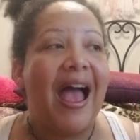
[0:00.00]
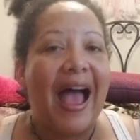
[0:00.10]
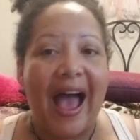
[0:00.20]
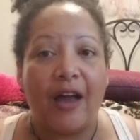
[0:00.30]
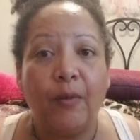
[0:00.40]

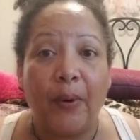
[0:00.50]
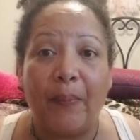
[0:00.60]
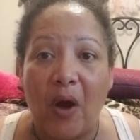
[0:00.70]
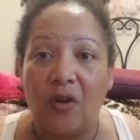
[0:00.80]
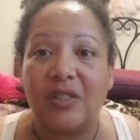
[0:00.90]
How do you
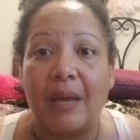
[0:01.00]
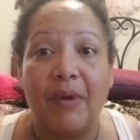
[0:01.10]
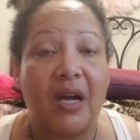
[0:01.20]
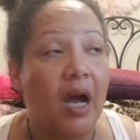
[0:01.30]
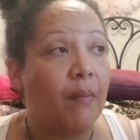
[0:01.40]
propose they
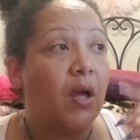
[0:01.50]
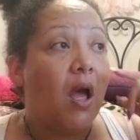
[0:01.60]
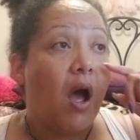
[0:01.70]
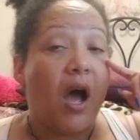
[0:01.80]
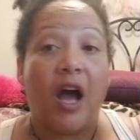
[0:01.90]
become
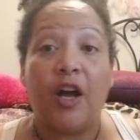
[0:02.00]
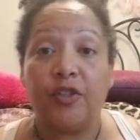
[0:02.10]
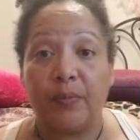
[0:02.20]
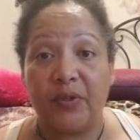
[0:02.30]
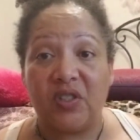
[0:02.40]

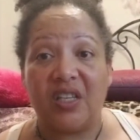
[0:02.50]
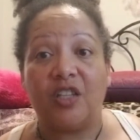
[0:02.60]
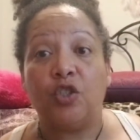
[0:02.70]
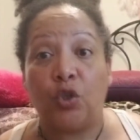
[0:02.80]
100%